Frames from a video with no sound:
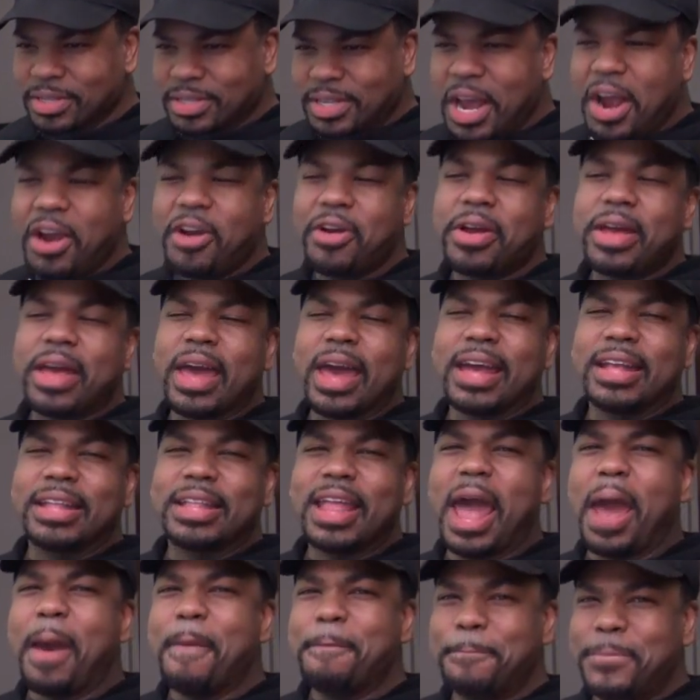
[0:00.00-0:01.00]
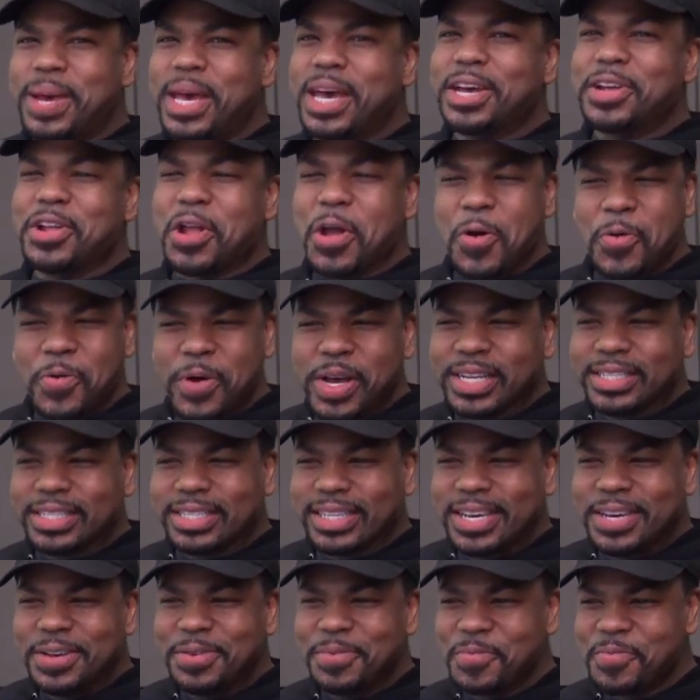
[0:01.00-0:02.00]
Terry ain't that big though, is
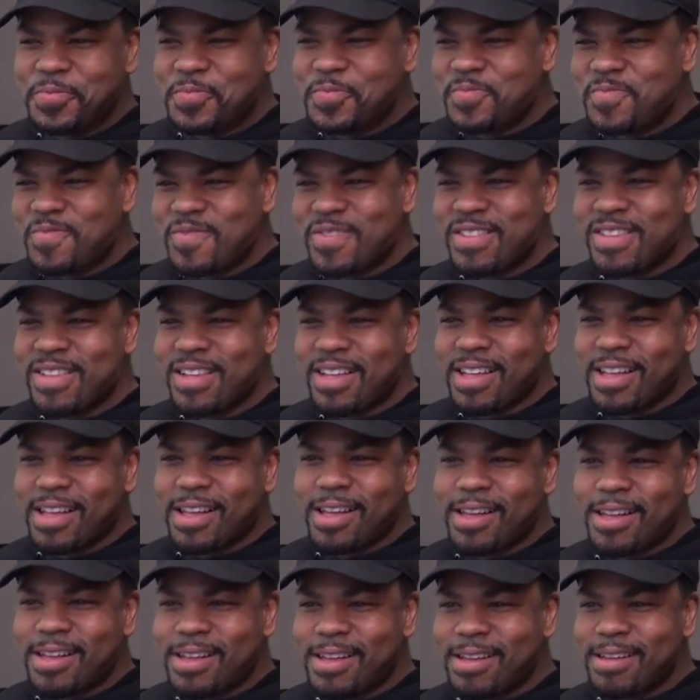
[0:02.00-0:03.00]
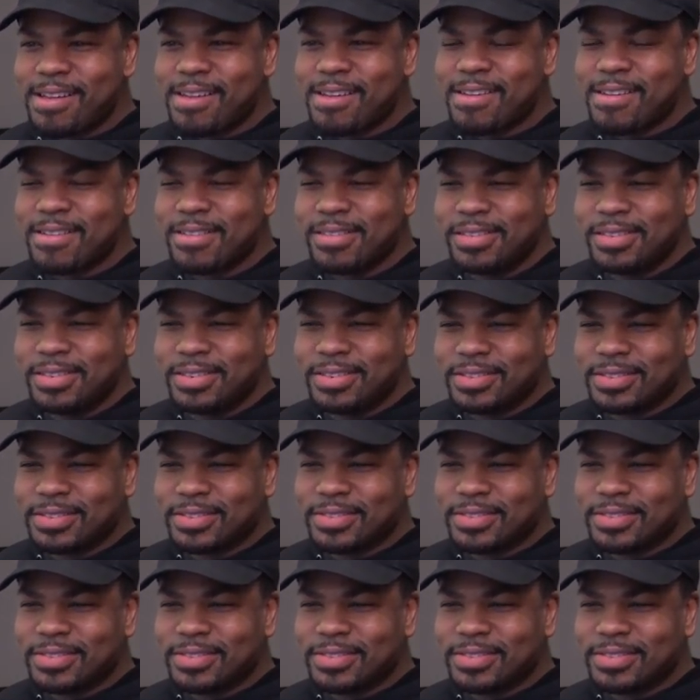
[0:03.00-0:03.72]
he? Get off me!